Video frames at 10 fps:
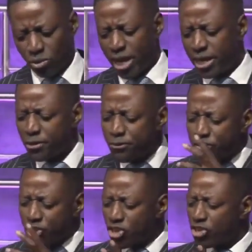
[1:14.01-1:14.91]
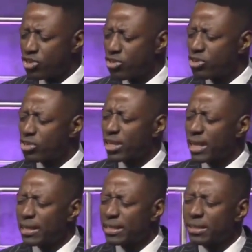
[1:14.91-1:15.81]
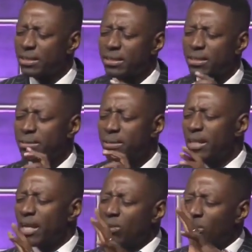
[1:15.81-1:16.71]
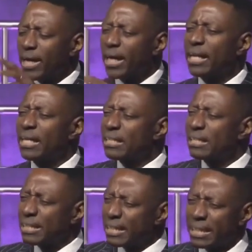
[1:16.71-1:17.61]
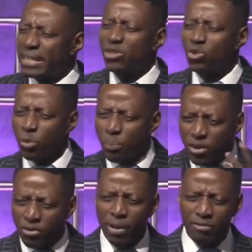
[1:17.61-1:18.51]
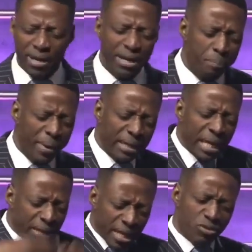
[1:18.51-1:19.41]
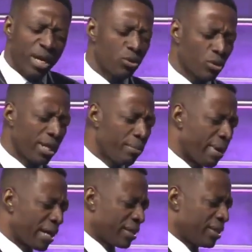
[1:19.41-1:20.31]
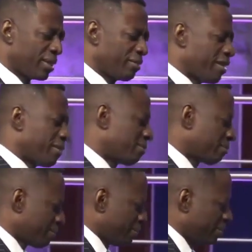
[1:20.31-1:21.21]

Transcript: So any fish that is longer than this stick is too big for my frying pan. That's why I throw them back in the river.